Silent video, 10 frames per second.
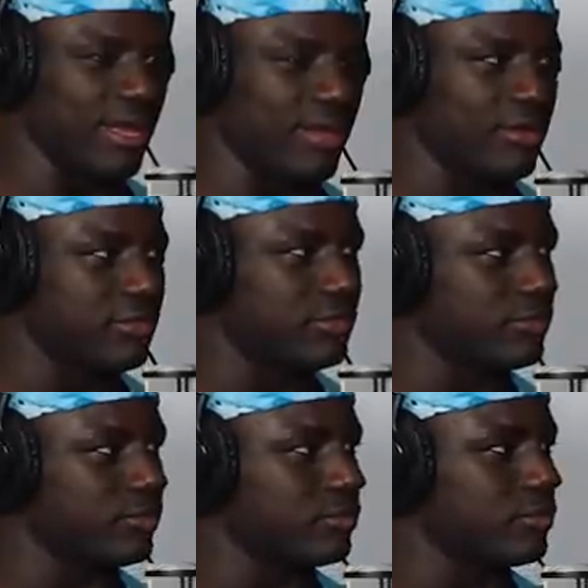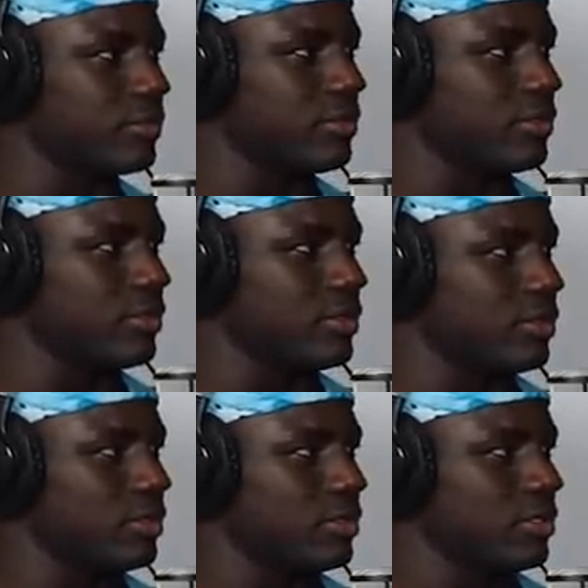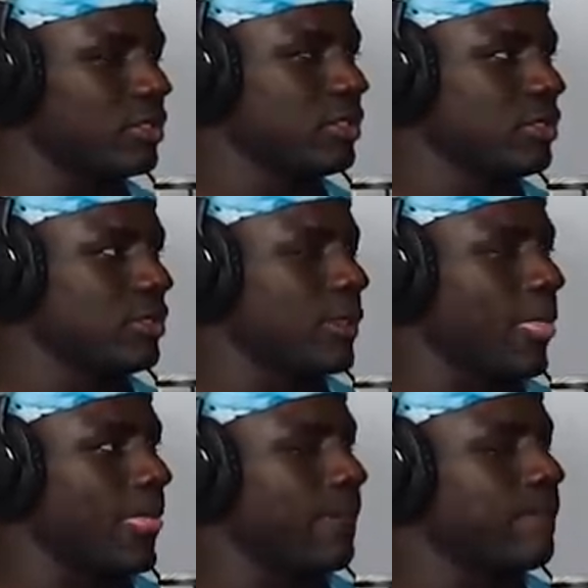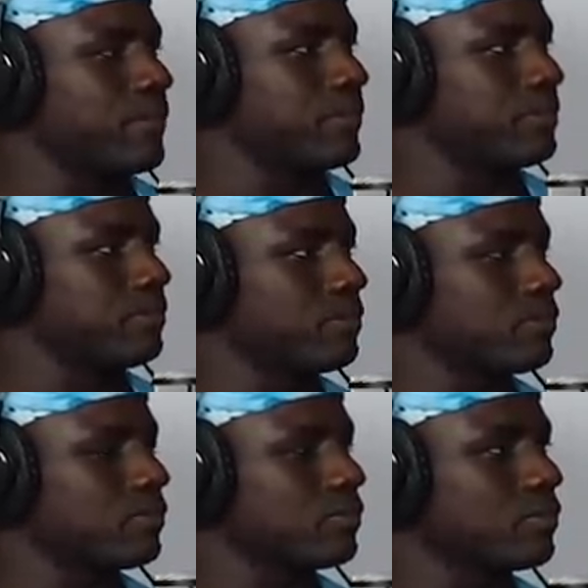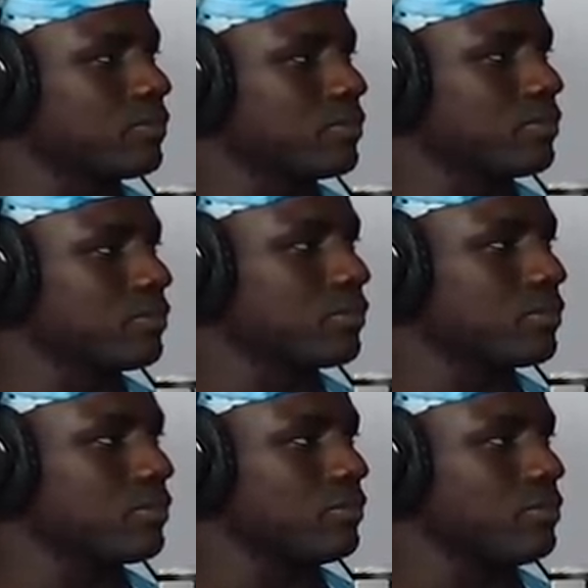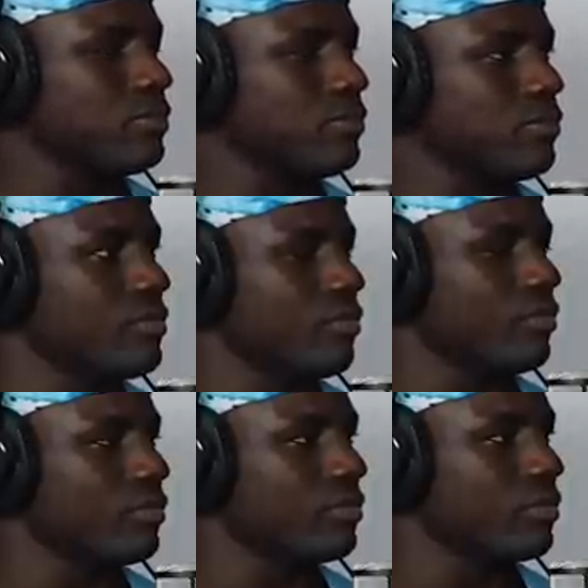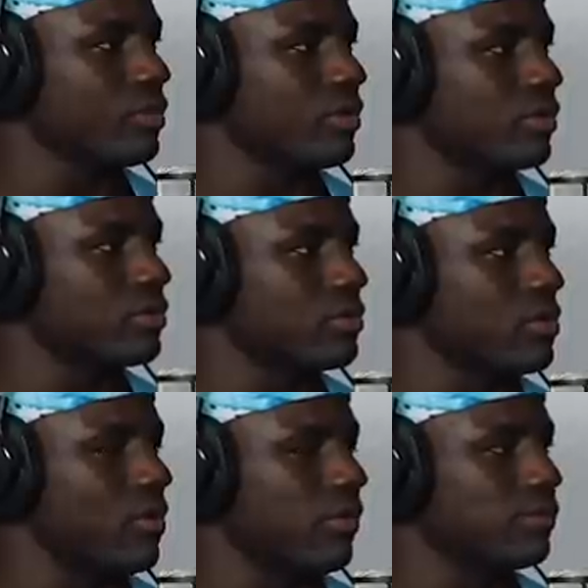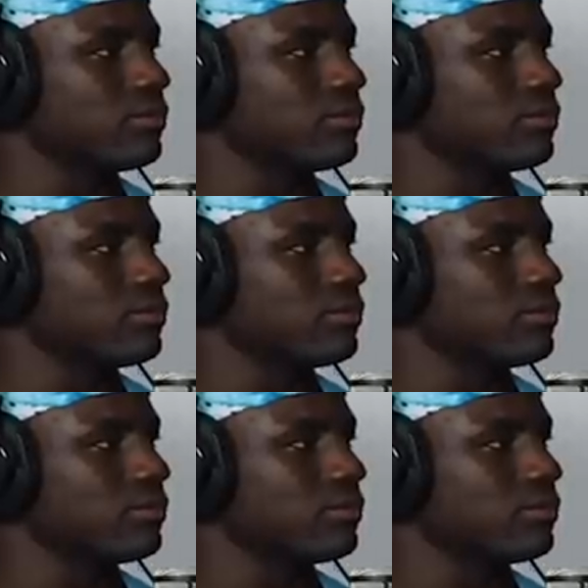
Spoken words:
(silent)